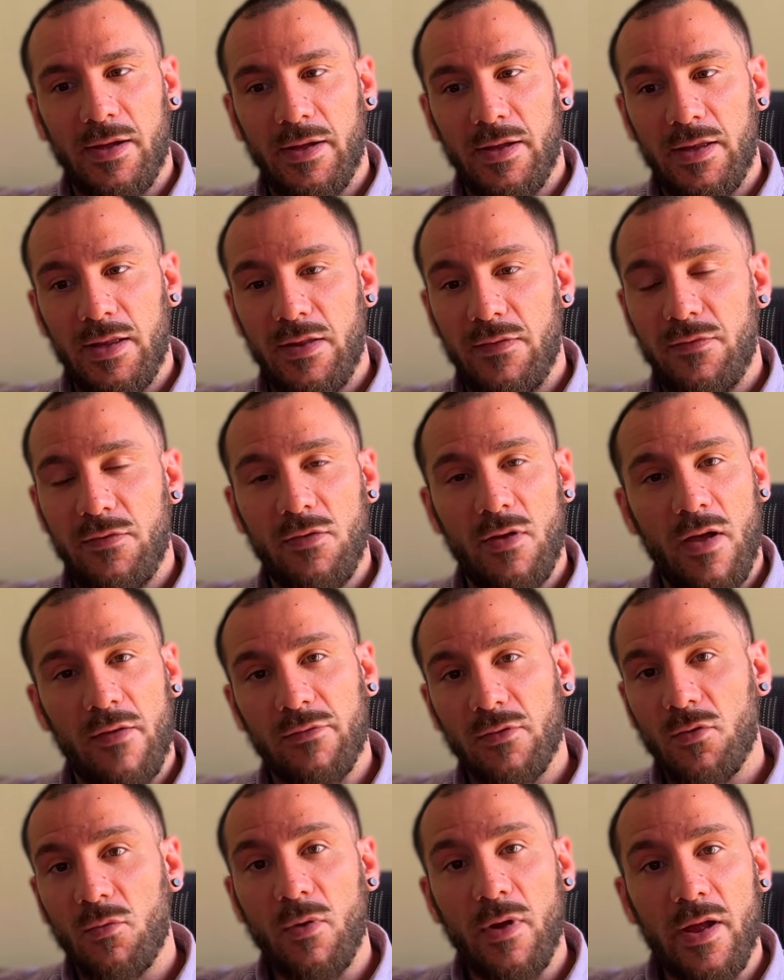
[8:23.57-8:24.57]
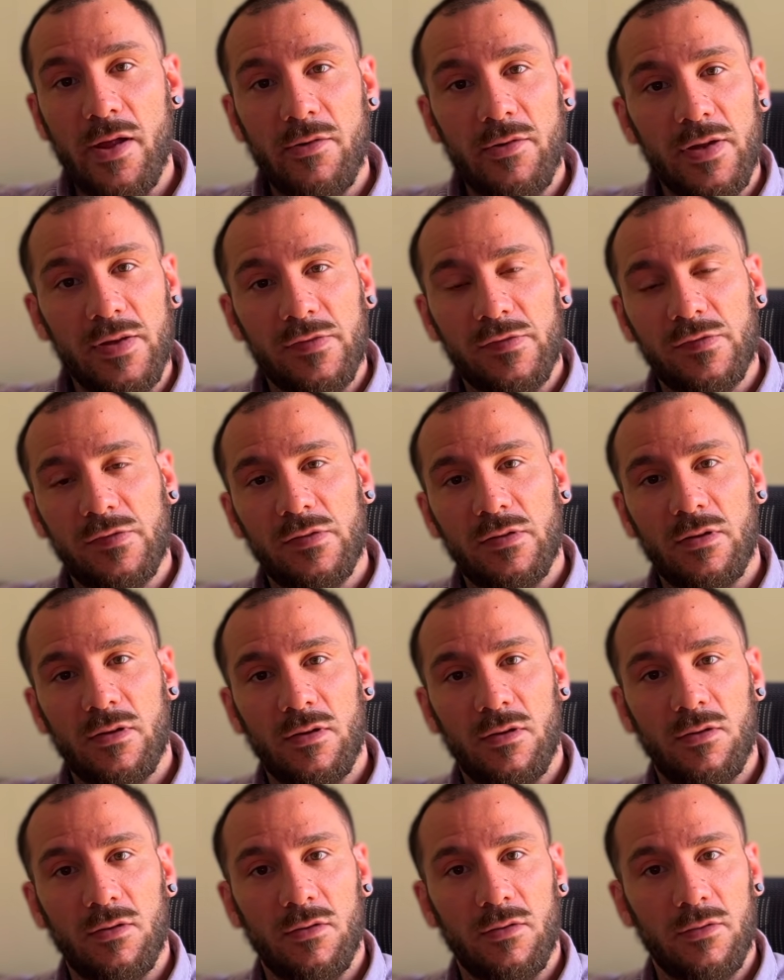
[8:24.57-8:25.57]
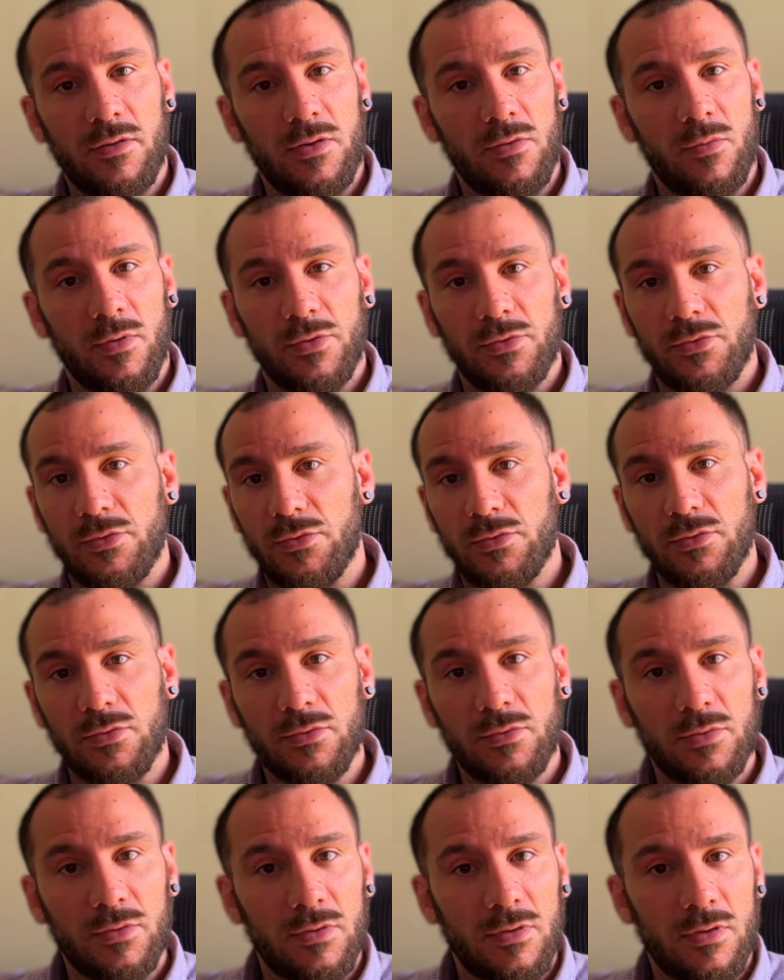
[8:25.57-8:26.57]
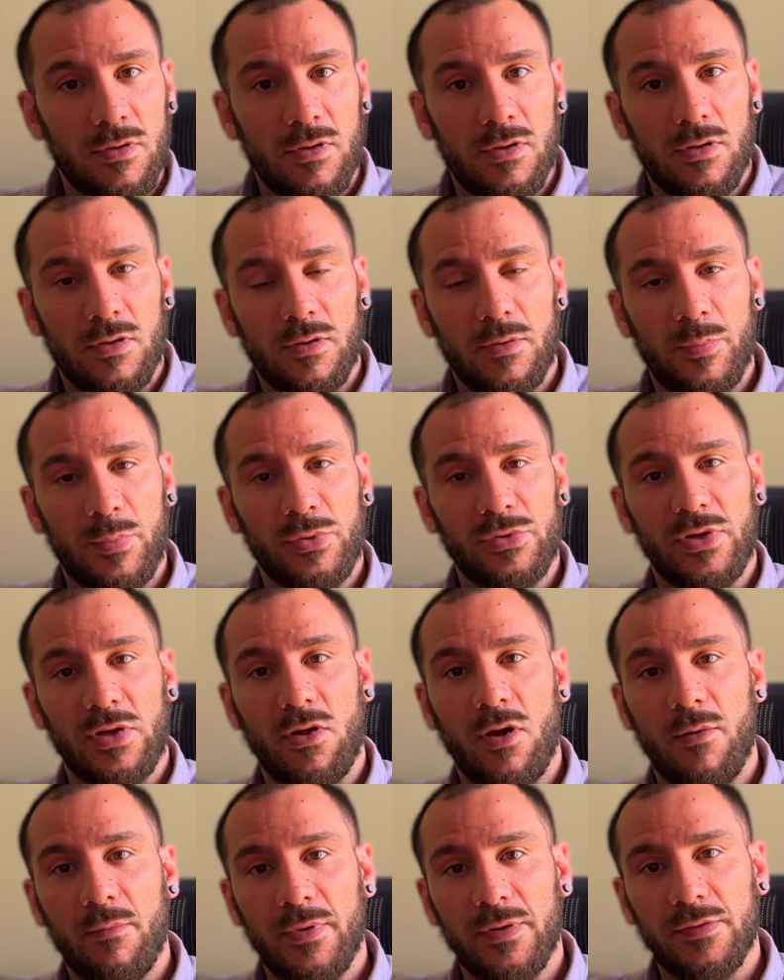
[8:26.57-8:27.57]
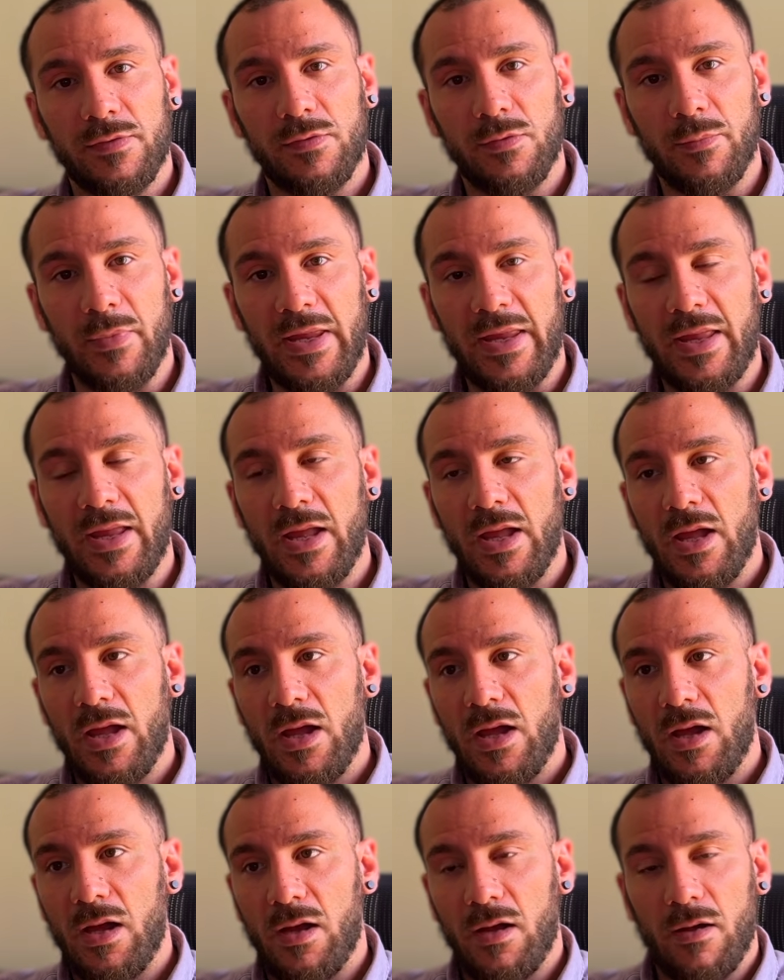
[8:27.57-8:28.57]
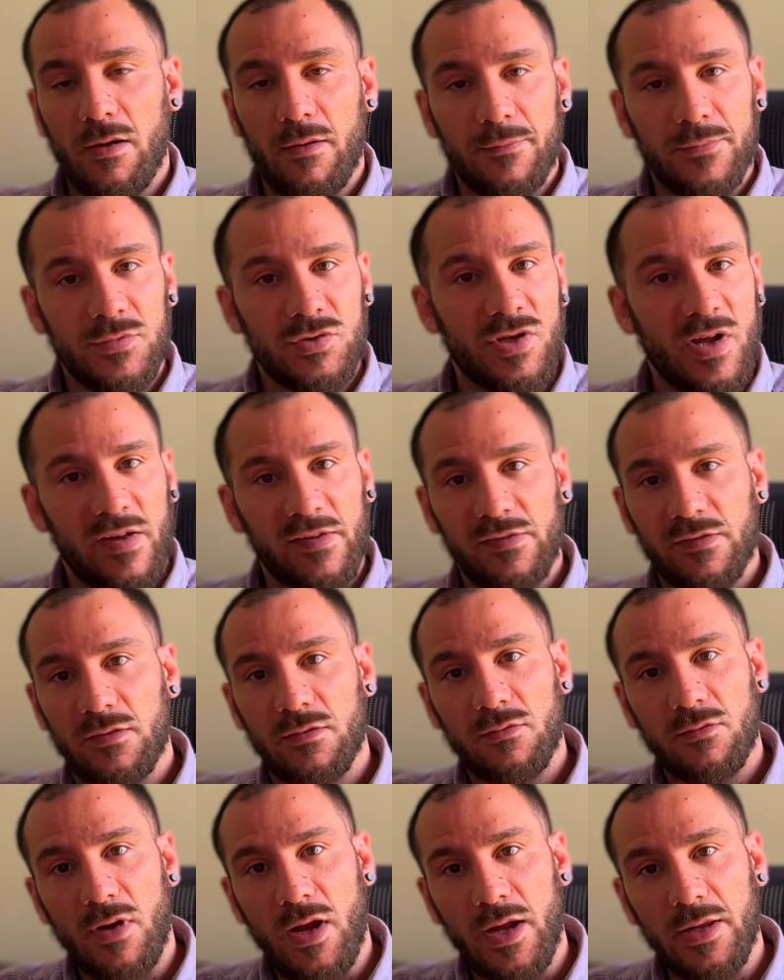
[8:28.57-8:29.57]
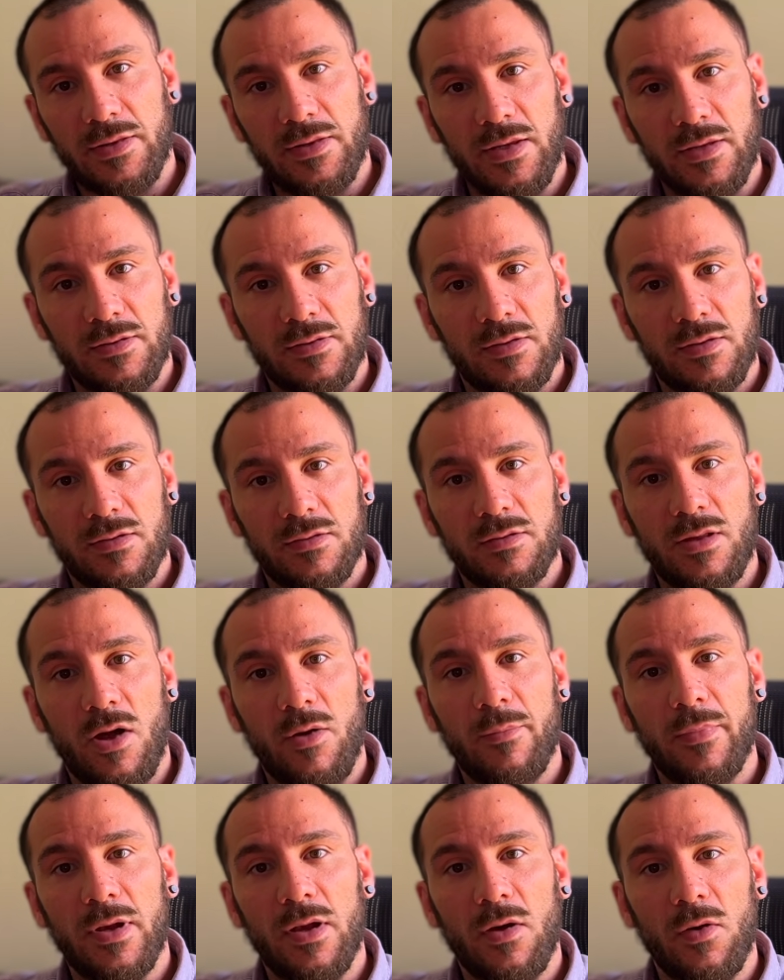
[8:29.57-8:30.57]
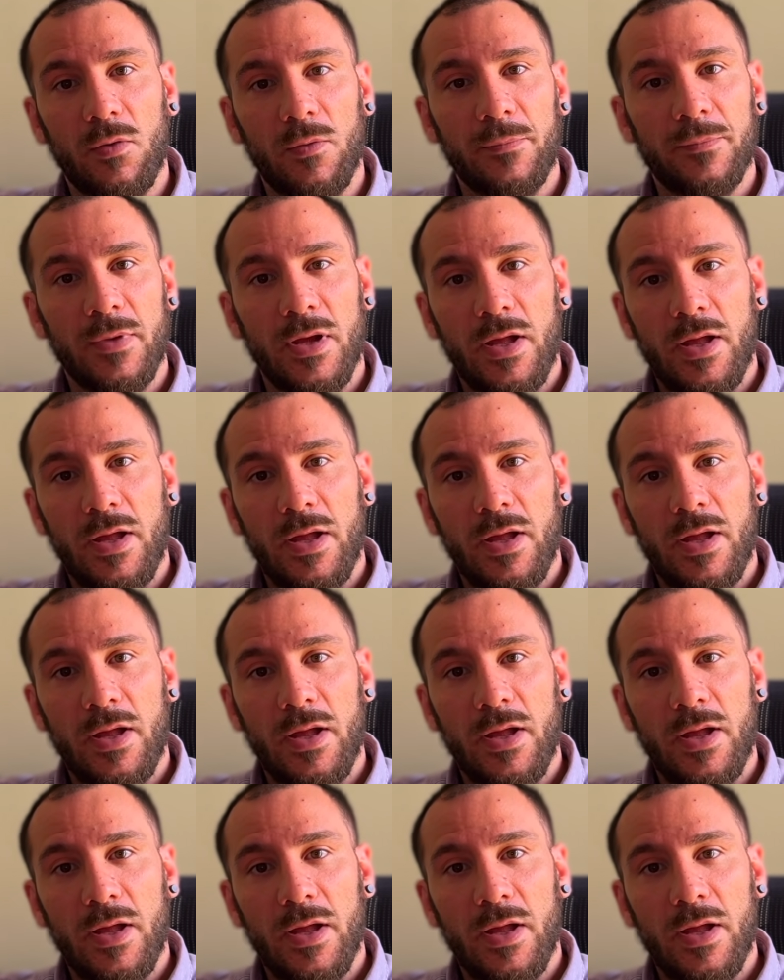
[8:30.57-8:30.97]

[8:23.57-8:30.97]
If you have queries or you want to put a comment to me, just write it down below.